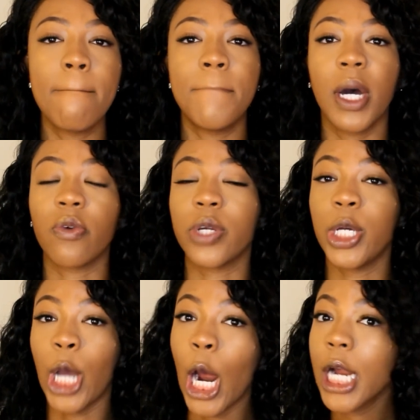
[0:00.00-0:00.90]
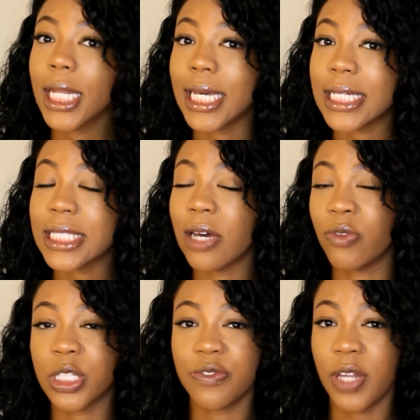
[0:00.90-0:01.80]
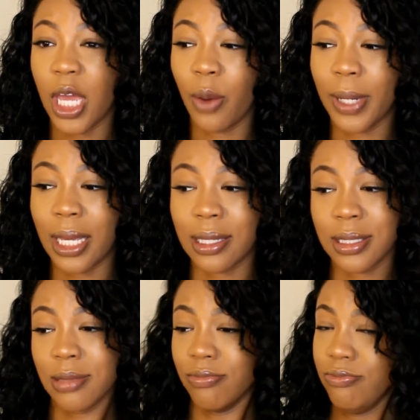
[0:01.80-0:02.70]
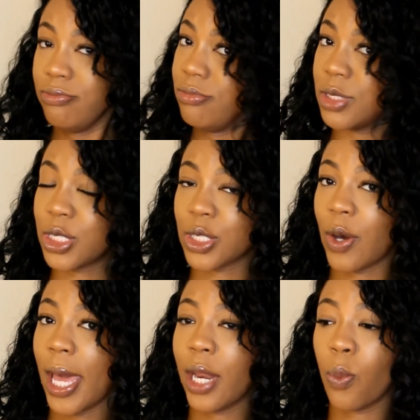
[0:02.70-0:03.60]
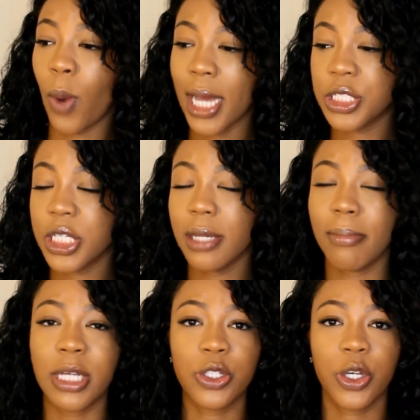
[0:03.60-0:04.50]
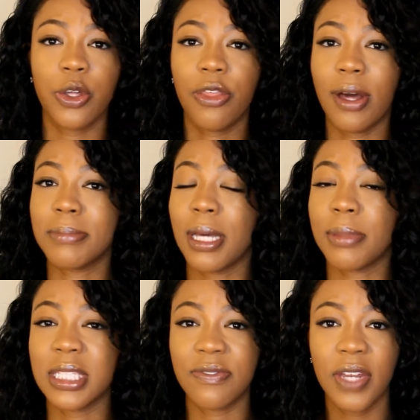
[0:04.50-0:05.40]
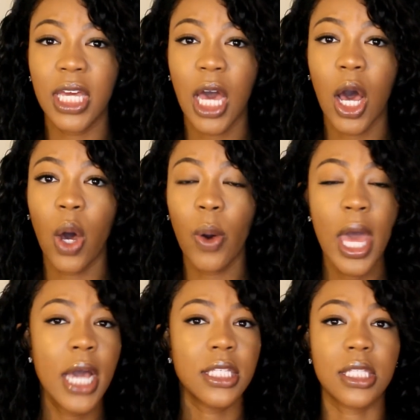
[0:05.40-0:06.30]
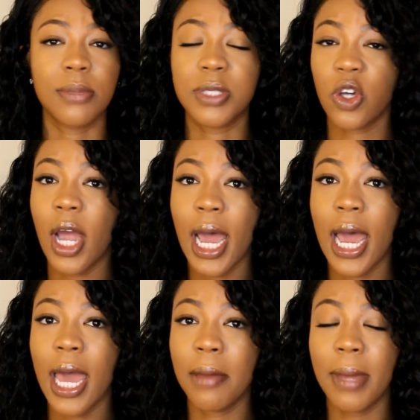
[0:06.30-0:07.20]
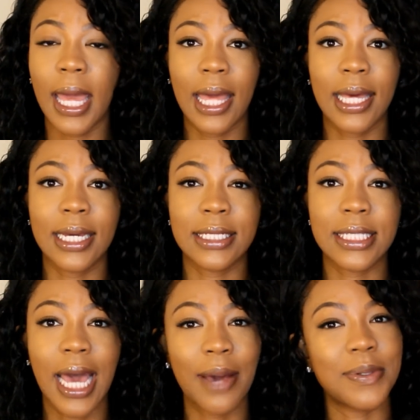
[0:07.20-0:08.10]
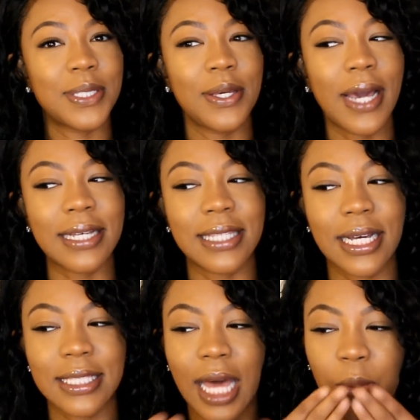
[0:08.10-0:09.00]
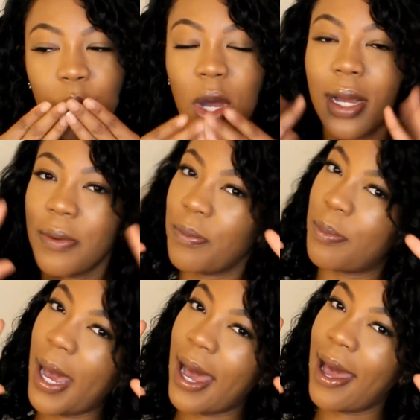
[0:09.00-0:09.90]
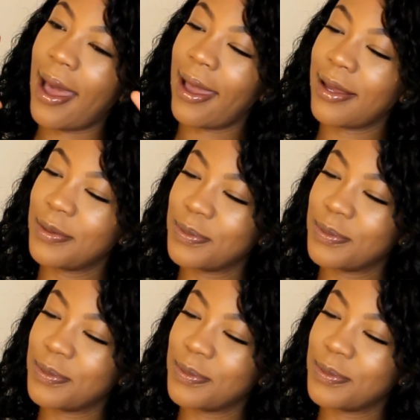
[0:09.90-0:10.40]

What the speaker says: But regardless of which video it is, just go ahead and watch it. Make sure you thumbs up this video, subscribe, and I will see you guys next time. Bye.